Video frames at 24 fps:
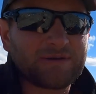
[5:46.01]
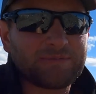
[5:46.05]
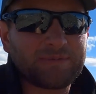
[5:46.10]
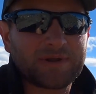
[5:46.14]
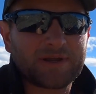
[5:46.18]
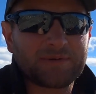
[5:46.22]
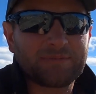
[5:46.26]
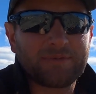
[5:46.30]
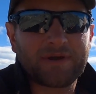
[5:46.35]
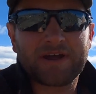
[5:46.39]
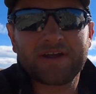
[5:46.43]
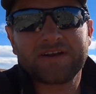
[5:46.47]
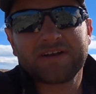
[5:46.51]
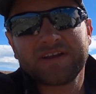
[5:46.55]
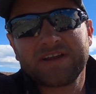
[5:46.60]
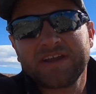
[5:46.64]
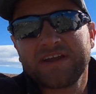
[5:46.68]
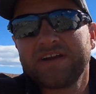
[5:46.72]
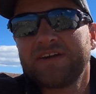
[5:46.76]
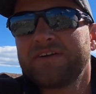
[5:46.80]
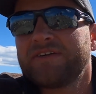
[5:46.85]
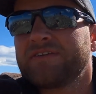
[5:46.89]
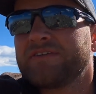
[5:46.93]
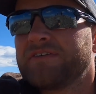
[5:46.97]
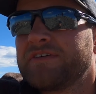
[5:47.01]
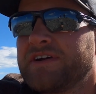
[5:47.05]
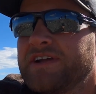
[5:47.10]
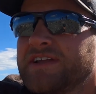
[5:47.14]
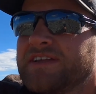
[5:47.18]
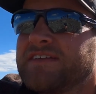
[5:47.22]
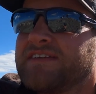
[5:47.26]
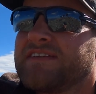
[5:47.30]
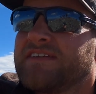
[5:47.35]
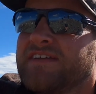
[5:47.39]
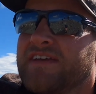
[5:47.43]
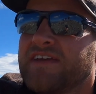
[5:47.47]
a big mountain goat,
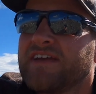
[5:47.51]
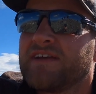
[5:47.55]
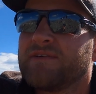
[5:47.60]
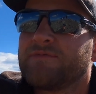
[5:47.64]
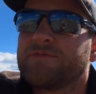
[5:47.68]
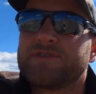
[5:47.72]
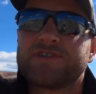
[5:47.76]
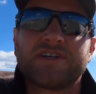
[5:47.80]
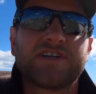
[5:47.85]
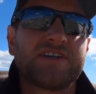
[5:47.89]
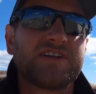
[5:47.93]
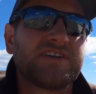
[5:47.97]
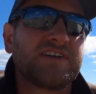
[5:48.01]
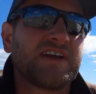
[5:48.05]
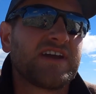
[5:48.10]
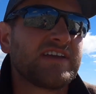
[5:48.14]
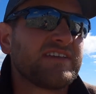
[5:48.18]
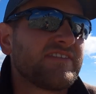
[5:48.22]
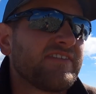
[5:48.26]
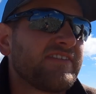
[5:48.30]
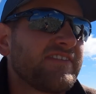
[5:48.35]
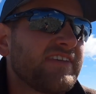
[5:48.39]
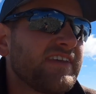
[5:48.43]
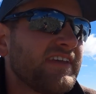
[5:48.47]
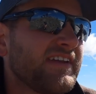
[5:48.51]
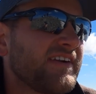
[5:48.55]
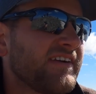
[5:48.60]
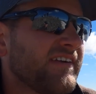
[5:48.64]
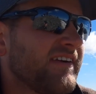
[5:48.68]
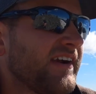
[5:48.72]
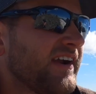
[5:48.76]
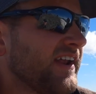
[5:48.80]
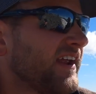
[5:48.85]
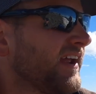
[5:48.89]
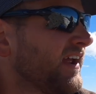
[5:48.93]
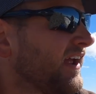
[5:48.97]
which I'm sure you guys have seen
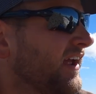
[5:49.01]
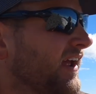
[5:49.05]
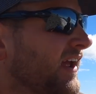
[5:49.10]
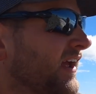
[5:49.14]
already.